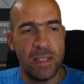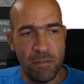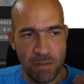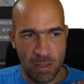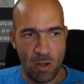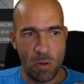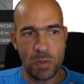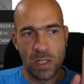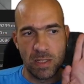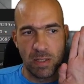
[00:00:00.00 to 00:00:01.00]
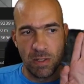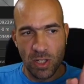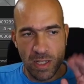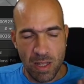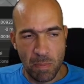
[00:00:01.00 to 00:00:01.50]
different objects
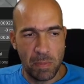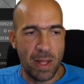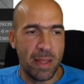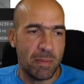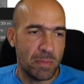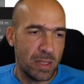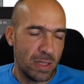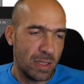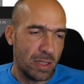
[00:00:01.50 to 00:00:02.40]
and just apply them